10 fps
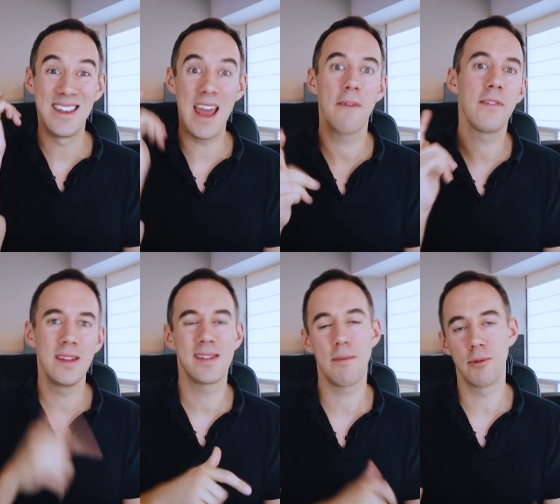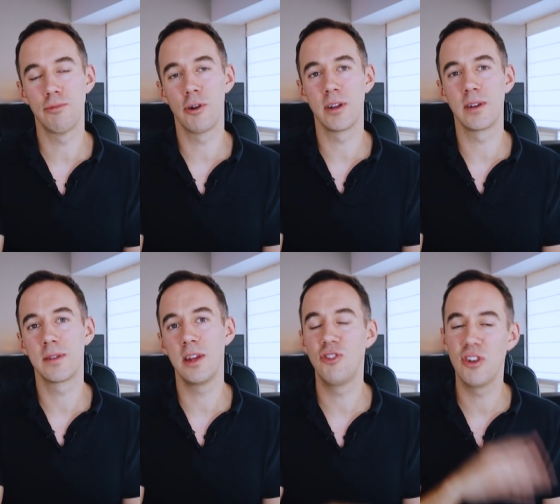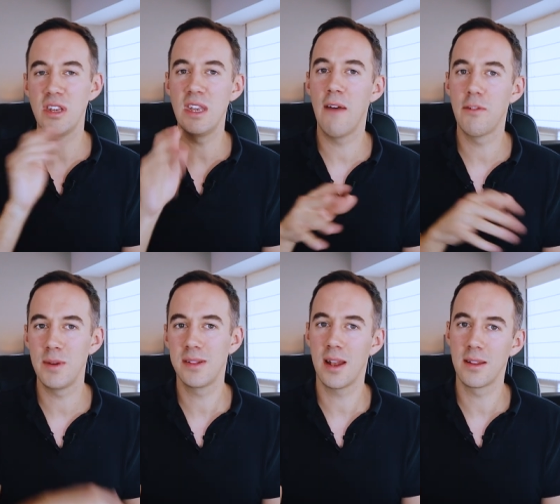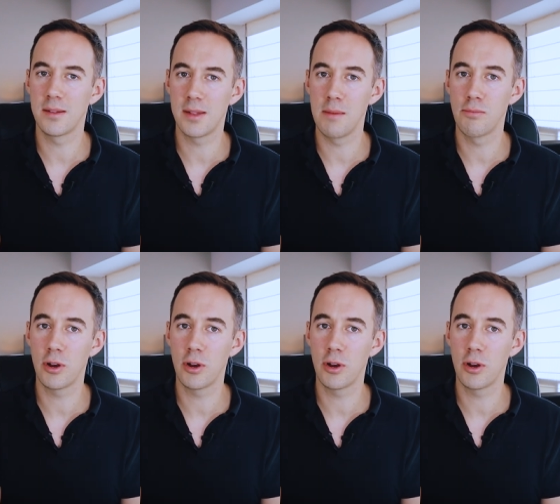definitely separate products. So you should never be selling the same